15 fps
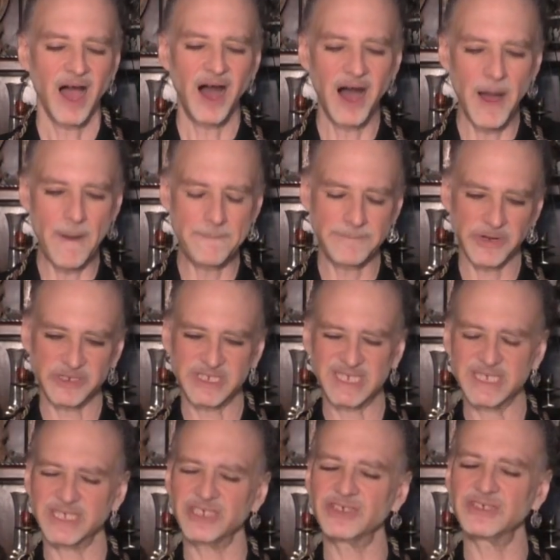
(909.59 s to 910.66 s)
Um,
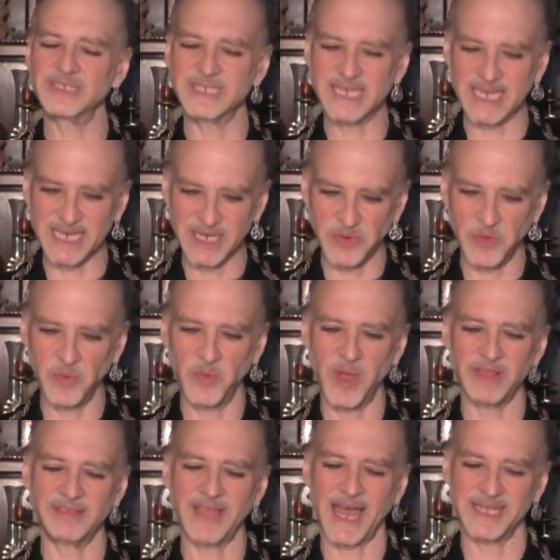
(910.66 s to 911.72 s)
particularly
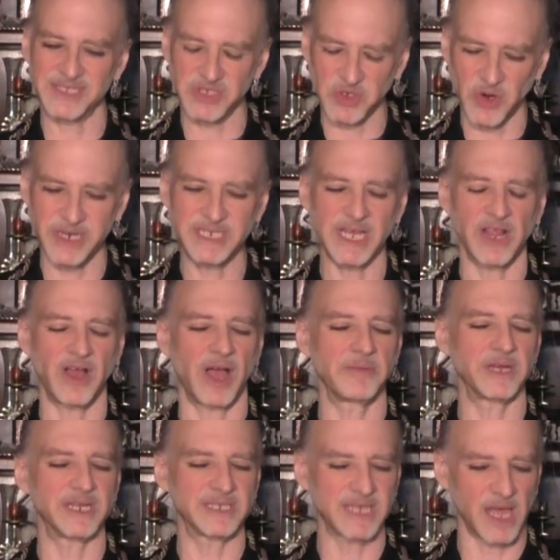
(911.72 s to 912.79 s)
with that storyteller,
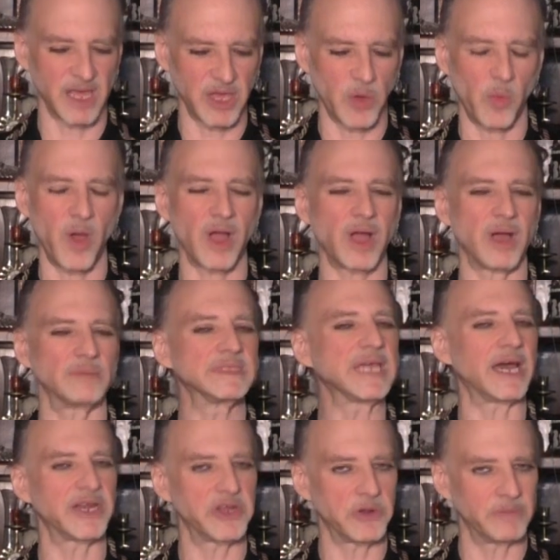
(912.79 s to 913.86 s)
I'm going to tell you what comes
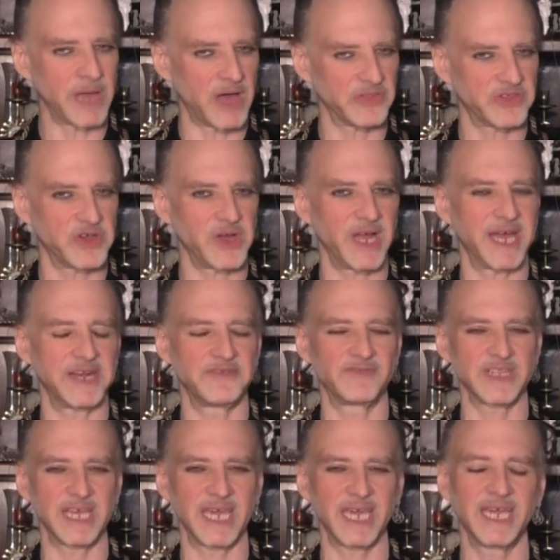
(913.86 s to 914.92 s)
out of your mouth
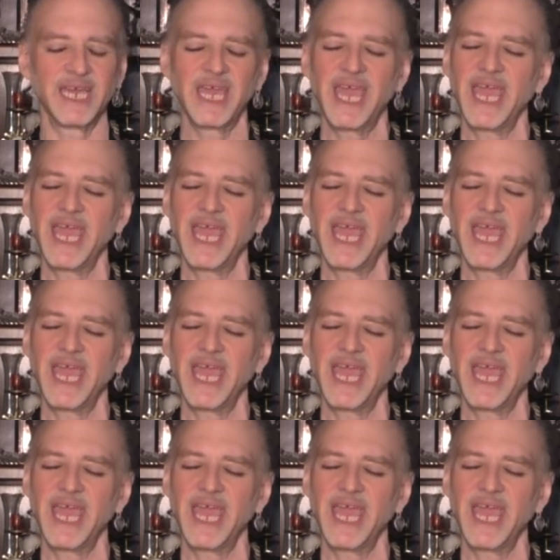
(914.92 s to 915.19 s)
creatively.